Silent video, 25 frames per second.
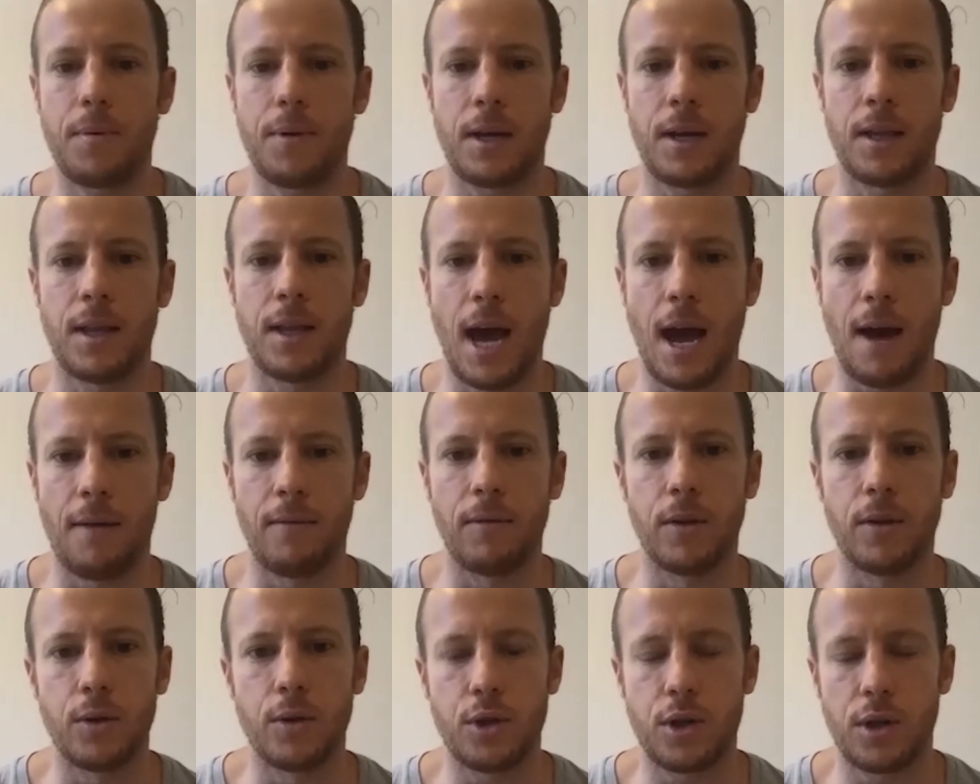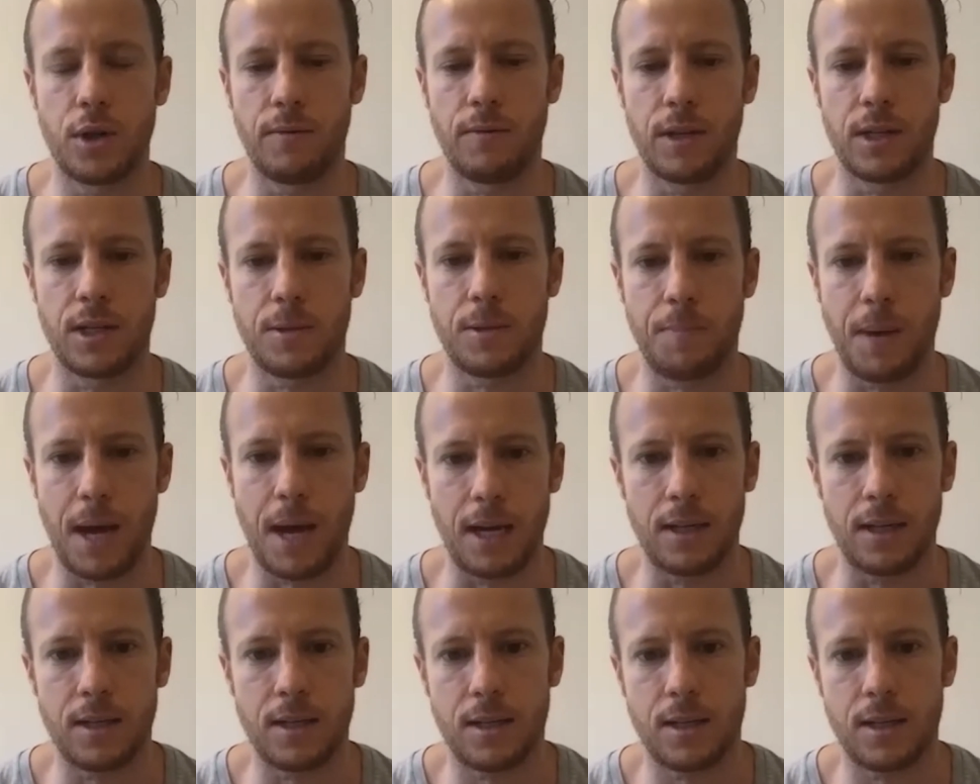in the evolution of the
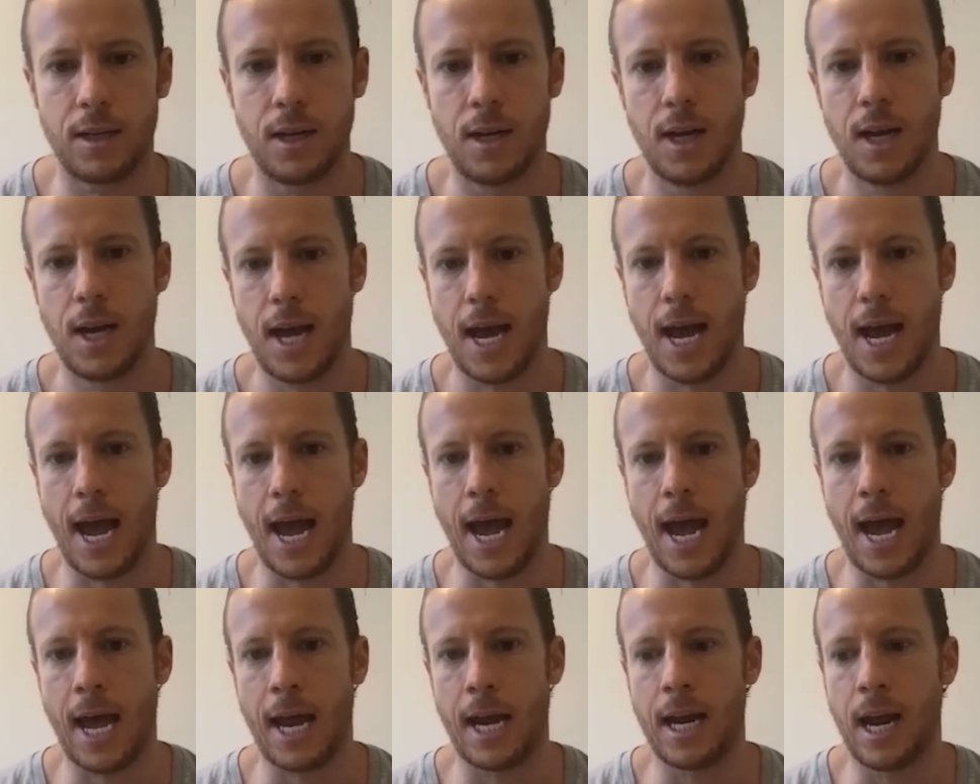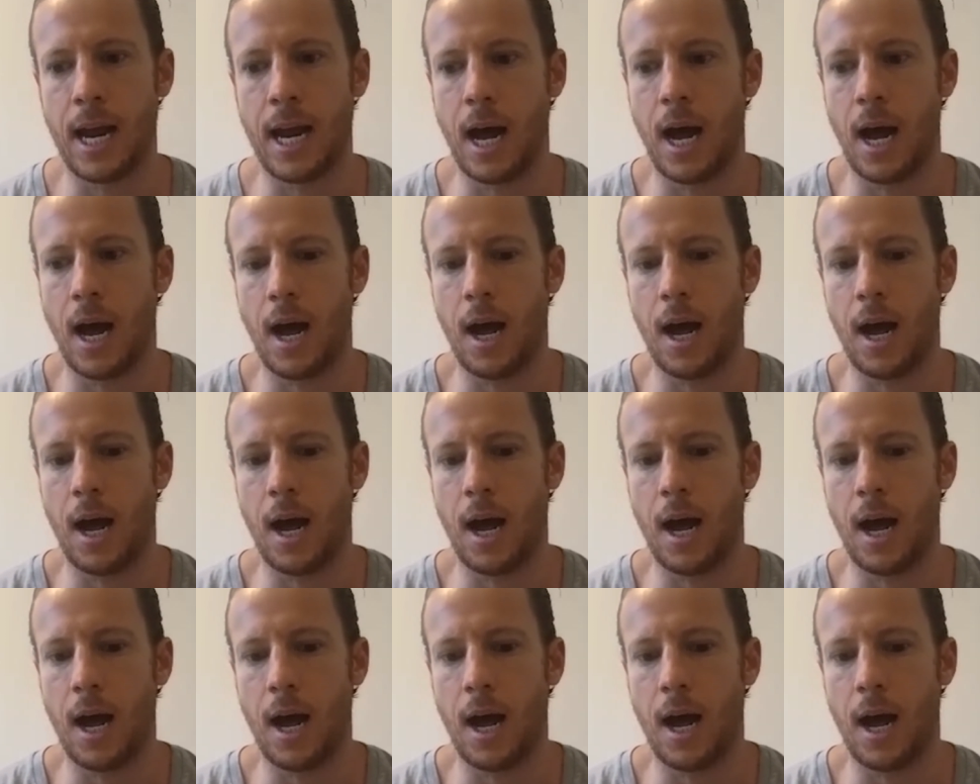space. And, and